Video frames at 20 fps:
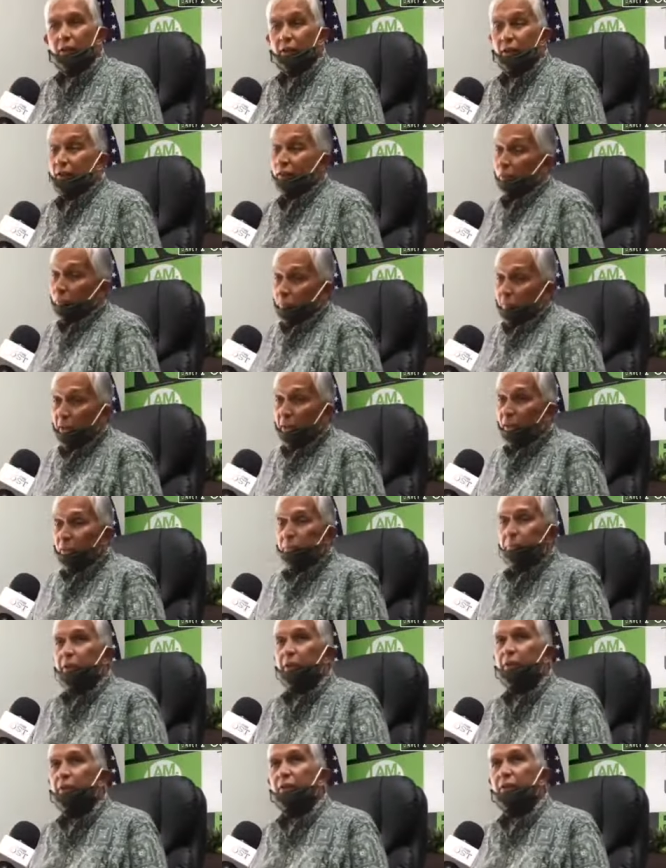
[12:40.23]
in my
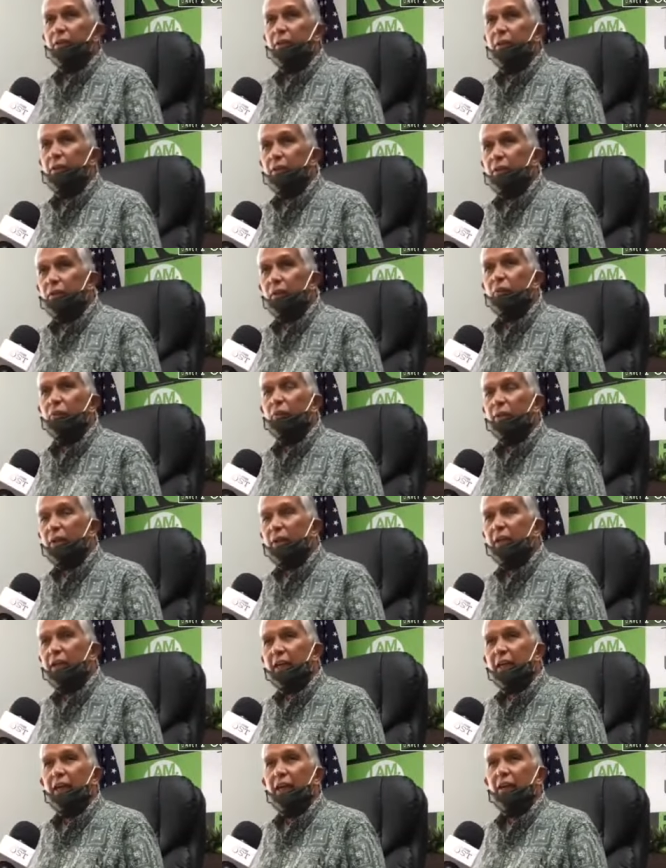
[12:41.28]
opinion, don't really
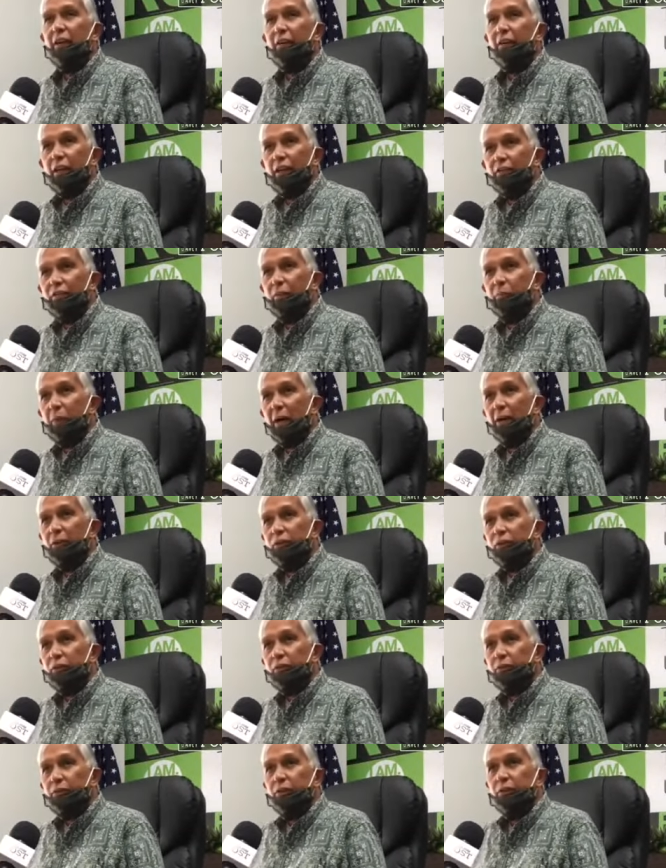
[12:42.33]
care enough about you